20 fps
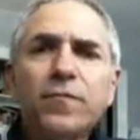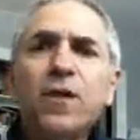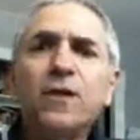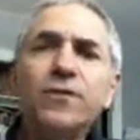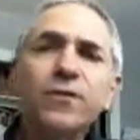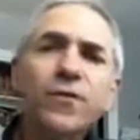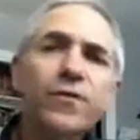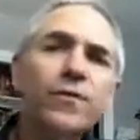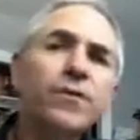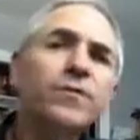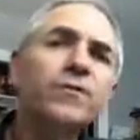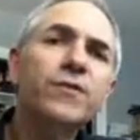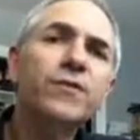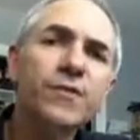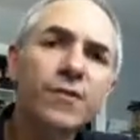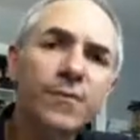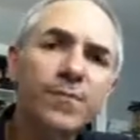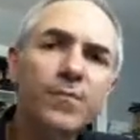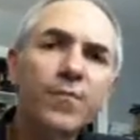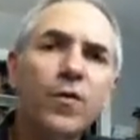And so those are
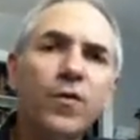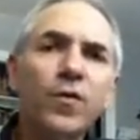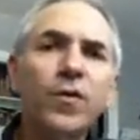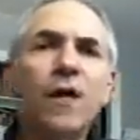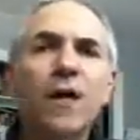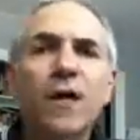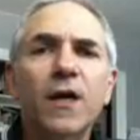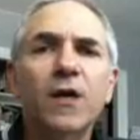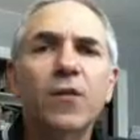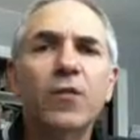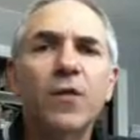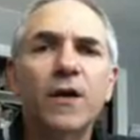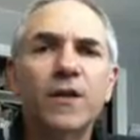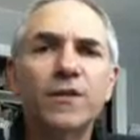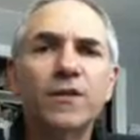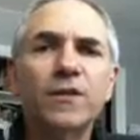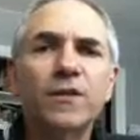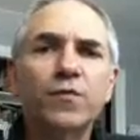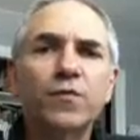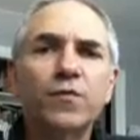some more
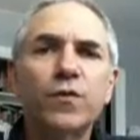questions.